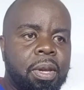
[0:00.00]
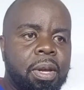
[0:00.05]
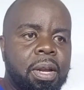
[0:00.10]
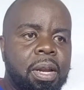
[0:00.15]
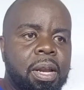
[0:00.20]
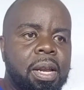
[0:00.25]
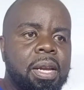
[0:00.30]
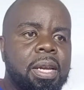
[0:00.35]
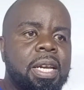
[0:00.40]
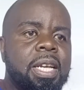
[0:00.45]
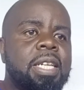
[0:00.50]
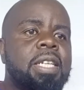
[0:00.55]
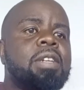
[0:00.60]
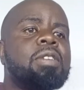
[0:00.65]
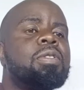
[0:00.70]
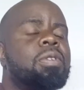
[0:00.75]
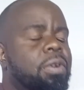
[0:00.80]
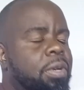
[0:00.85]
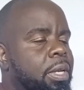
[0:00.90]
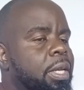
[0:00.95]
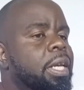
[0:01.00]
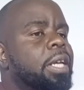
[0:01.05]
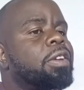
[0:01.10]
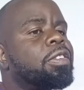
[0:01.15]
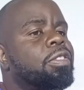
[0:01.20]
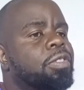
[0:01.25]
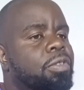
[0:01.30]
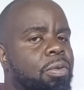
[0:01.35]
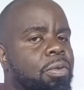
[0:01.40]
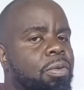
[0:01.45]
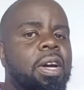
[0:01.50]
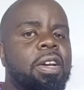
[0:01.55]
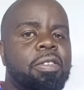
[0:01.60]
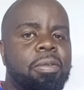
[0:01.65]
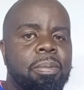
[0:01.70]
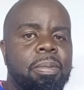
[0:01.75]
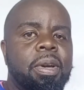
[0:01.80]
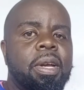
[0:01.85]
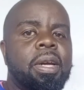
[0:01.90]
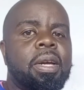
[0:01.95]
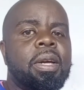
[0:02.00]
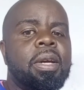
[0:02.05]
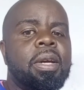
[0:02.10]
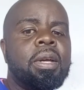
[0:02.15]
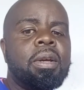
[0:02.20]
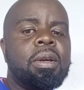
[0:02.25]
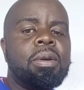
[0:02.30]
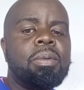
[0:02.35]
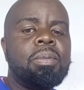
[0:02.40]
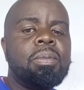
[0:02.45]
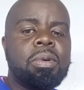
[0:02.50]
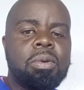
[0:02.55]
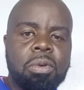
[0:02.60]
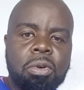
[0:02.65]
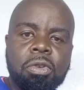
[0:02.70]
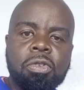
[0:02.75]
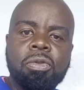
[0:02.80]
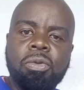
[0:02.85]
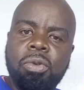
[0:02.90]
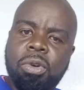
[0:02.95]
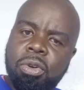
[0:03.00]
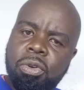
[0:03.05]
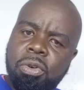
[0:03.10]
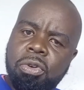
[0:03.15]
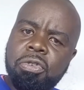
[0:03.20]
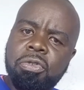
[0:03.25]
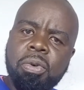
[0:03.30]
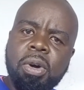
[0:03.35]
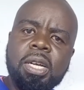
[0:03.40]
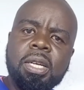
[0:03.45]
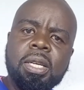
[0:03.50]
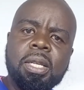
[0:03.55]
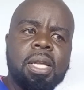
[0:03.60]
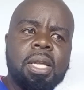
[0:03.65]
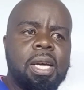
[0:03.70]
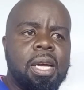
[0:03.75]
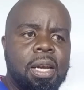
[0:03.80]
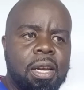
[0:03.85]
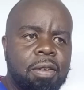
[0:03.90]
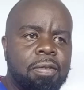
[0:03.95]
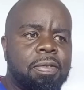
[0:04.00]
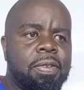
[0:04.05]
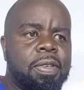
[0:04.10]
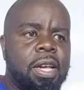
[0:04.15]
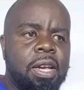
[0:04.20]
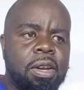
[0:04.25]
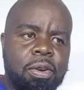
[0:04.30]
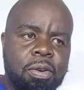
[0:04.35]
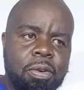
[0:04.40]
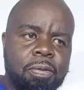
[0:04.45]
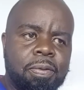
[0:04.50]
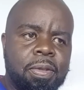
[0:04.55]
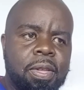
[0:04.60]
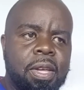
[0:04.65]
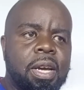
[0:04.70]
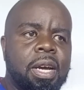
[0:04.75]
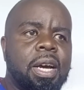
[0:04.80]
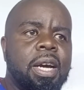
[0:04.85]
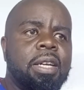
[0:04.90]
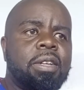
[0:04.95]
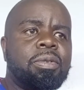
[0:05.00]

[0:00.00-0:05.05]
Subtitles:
Let's not get to heartbreak, because we don't want their left side of the heart.